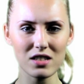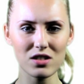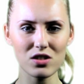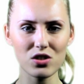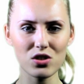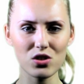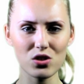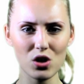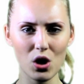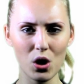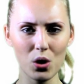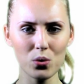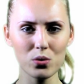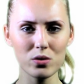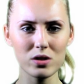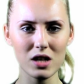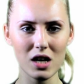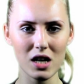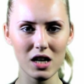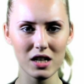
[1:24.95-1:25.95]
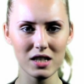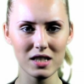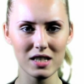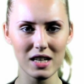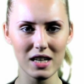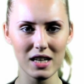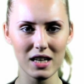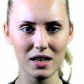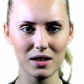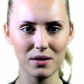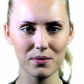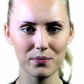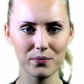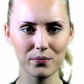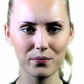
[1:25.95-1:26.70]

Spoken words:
is so dirty.